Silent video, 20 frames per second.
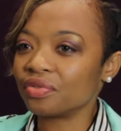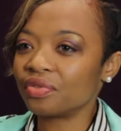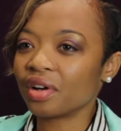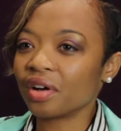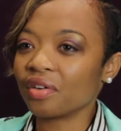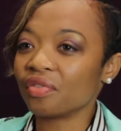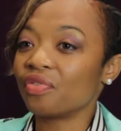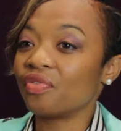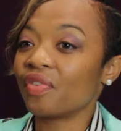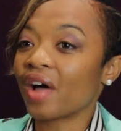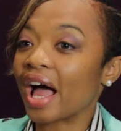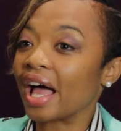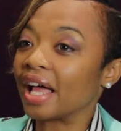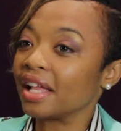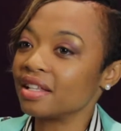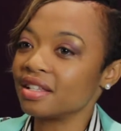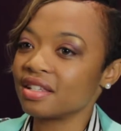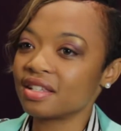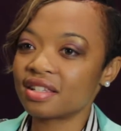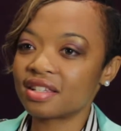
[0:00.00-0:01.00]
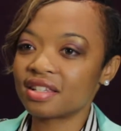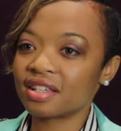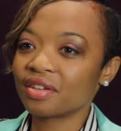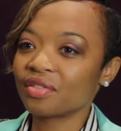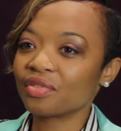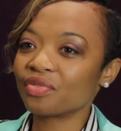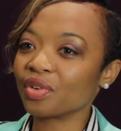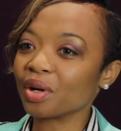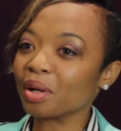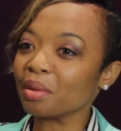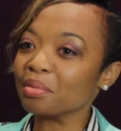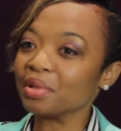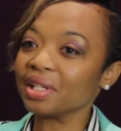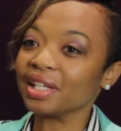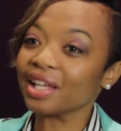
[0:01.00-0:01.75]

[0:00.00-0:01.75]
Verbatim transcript: of, fans from the